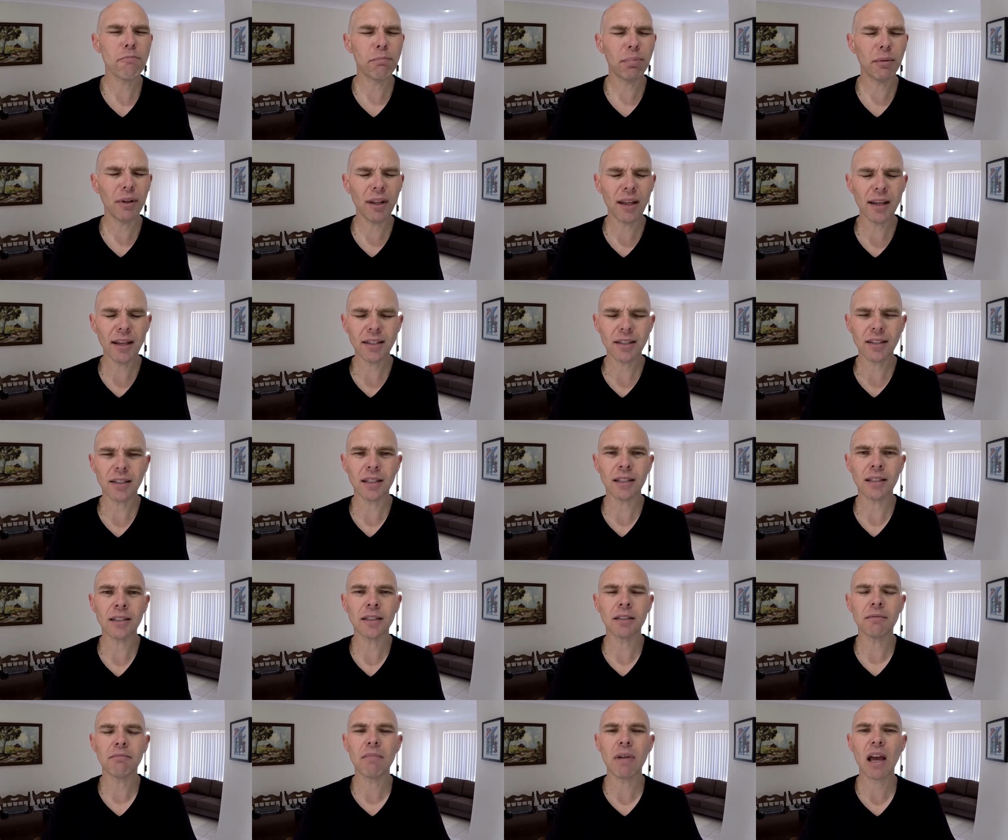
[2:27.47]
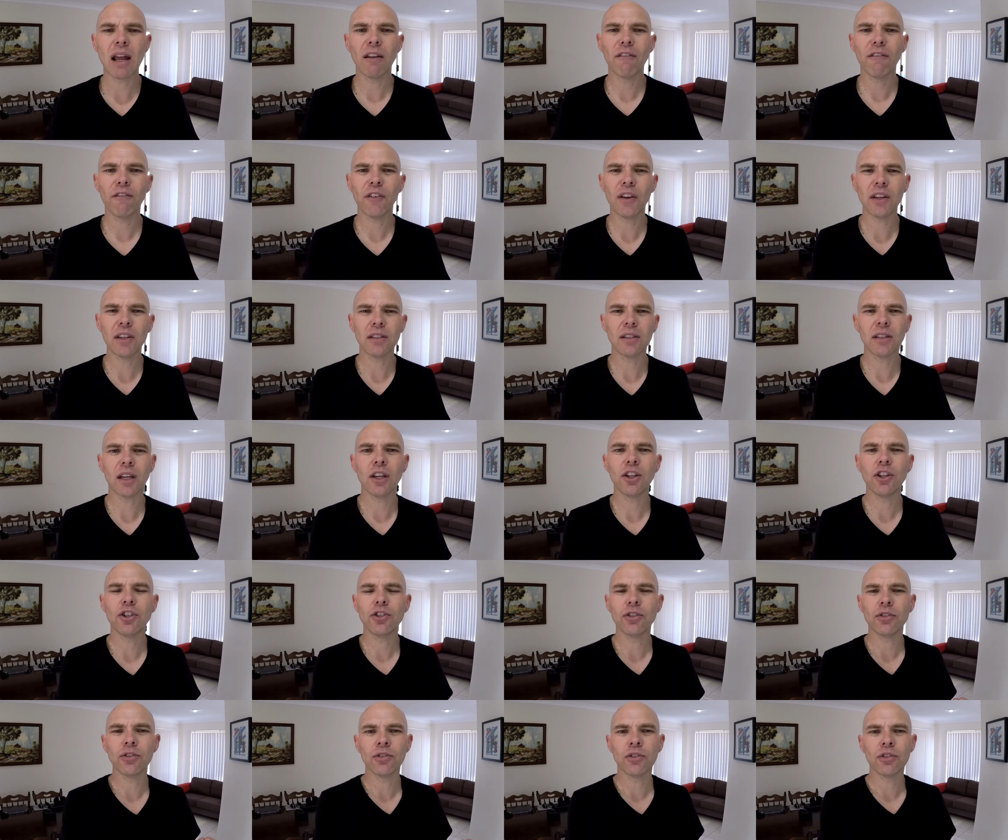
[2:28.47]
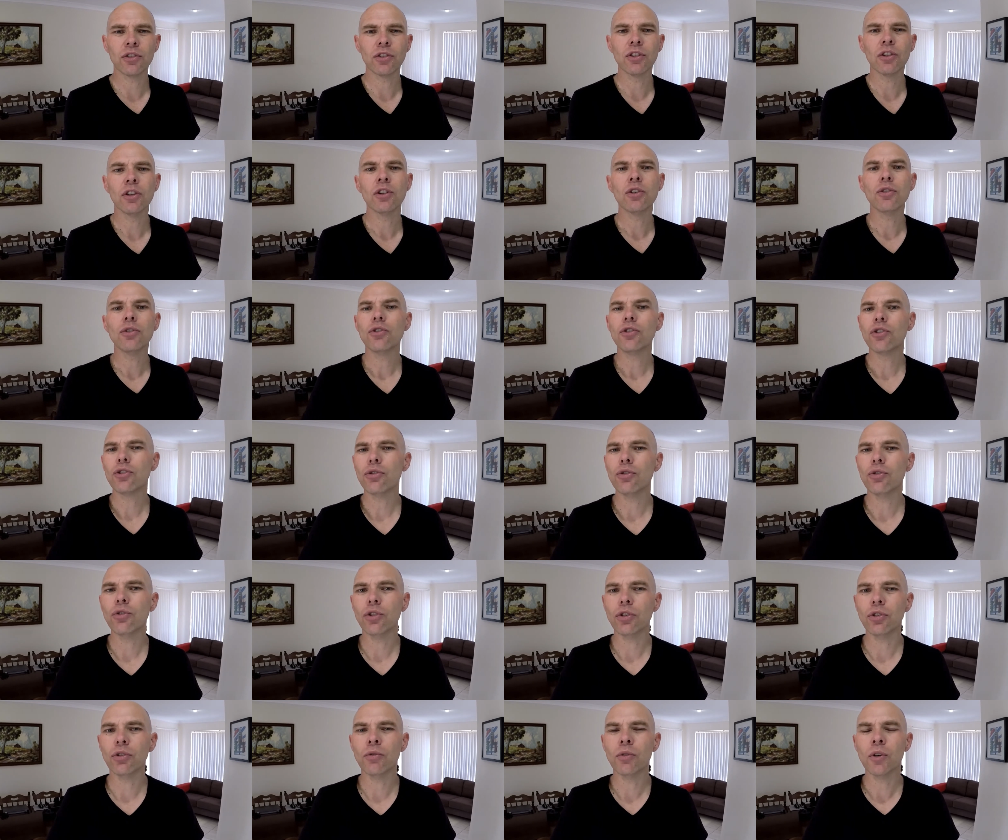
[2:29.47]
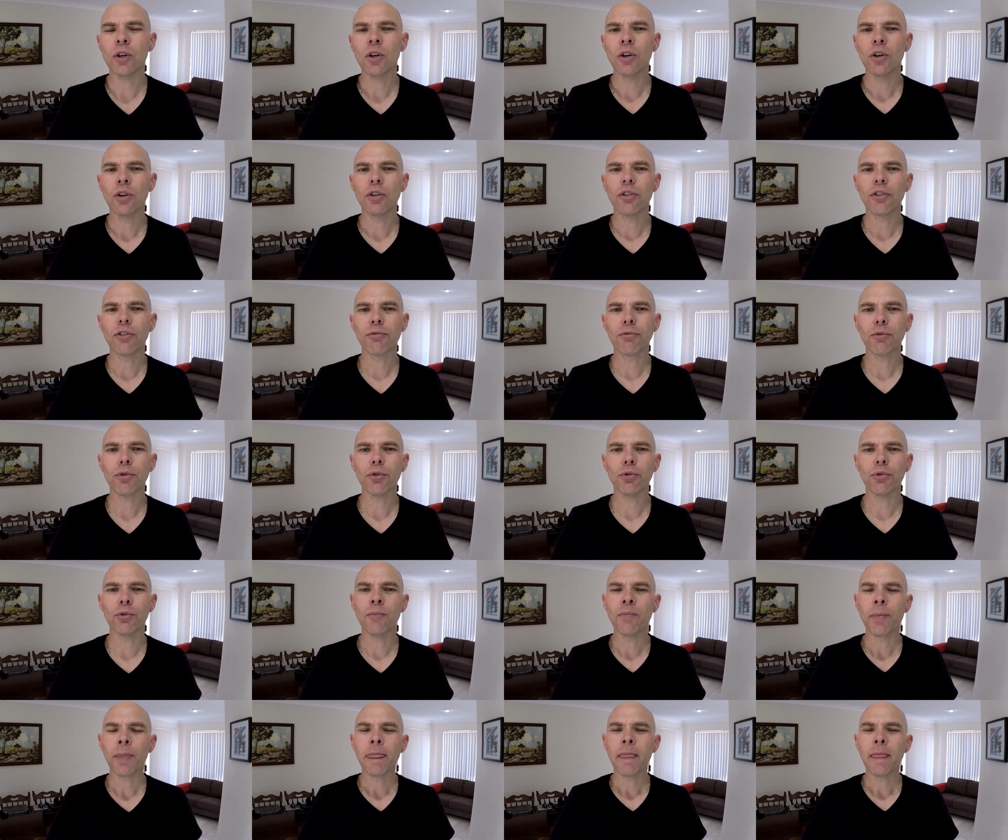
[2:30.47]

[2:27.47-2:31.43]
blessings and manifestations to you through.